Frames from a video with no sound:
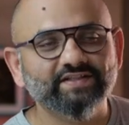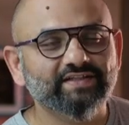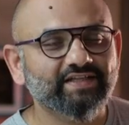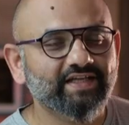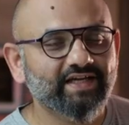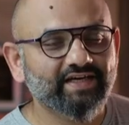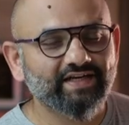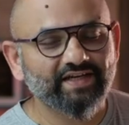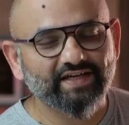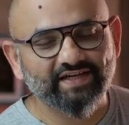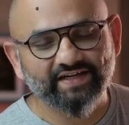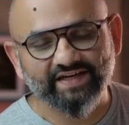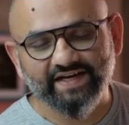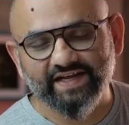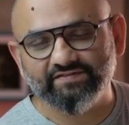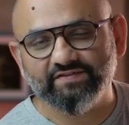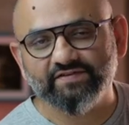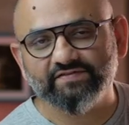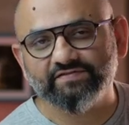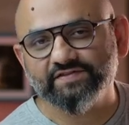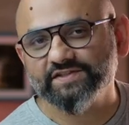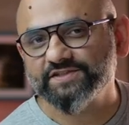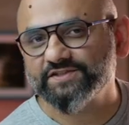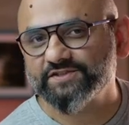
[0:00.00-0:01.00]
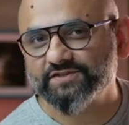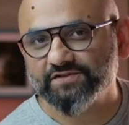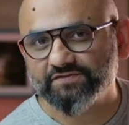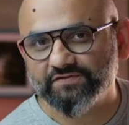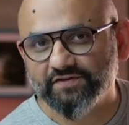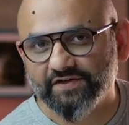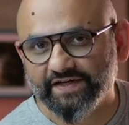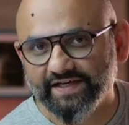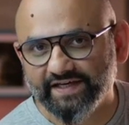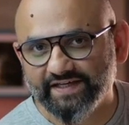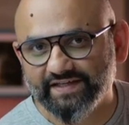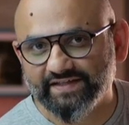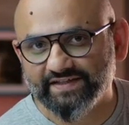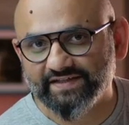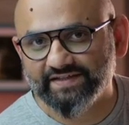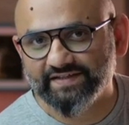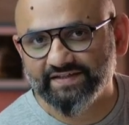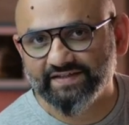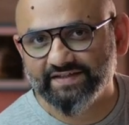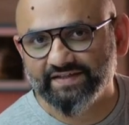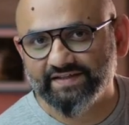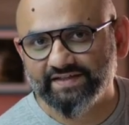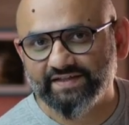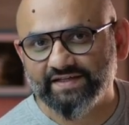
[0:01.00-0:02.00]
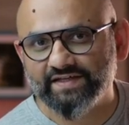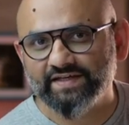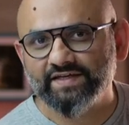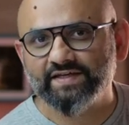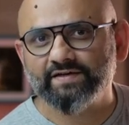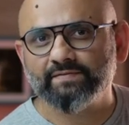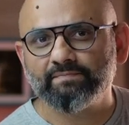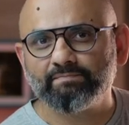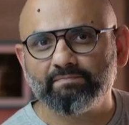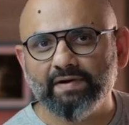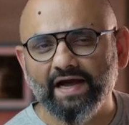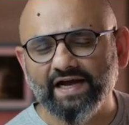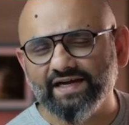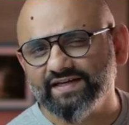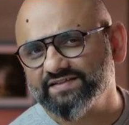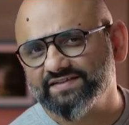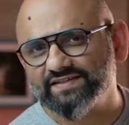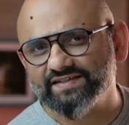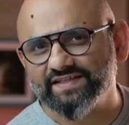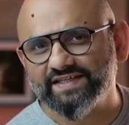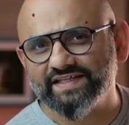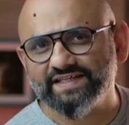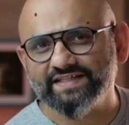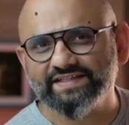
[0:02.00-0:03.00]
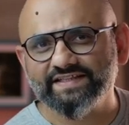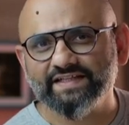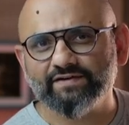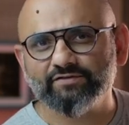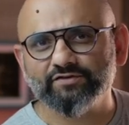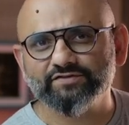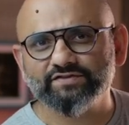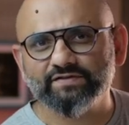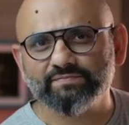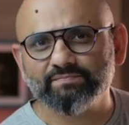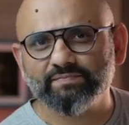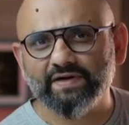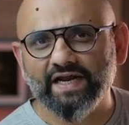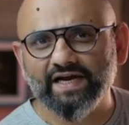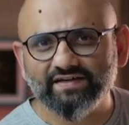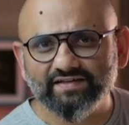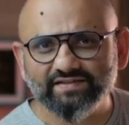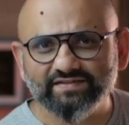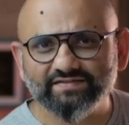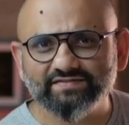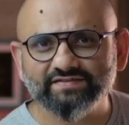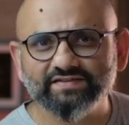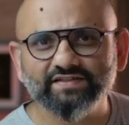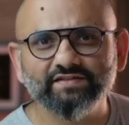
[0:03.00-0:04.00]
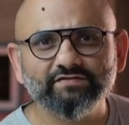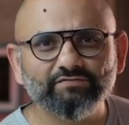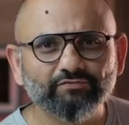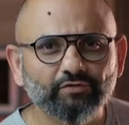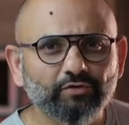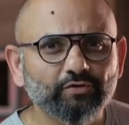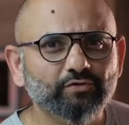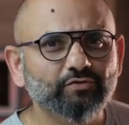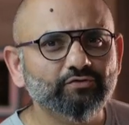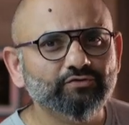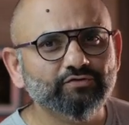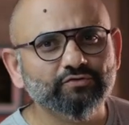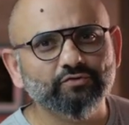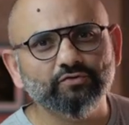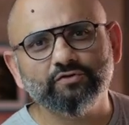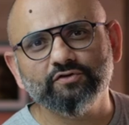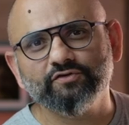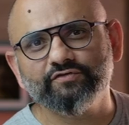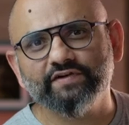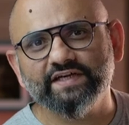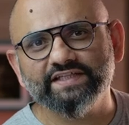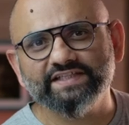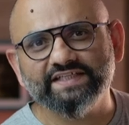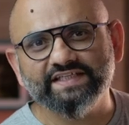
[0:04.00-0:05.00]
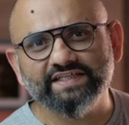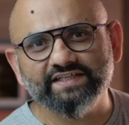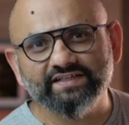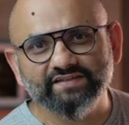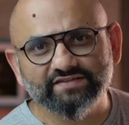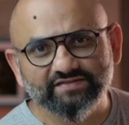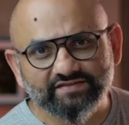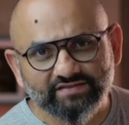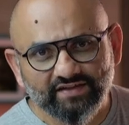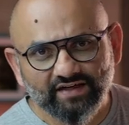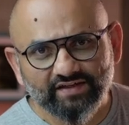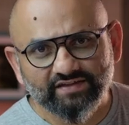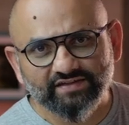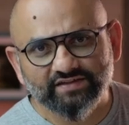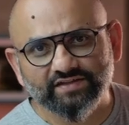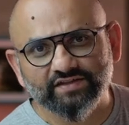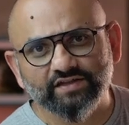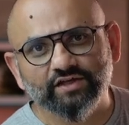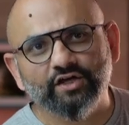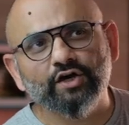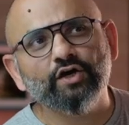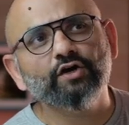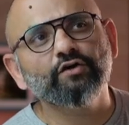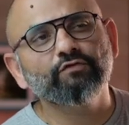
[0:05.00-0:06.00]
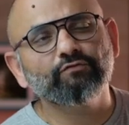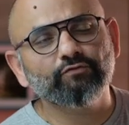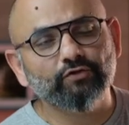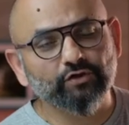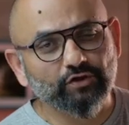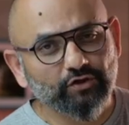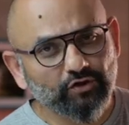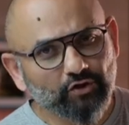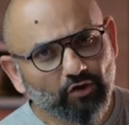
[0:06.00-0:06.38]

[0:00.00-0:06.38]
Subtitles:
that I never wish to forget. Back in the day, there was a practice in photo school where the instructor would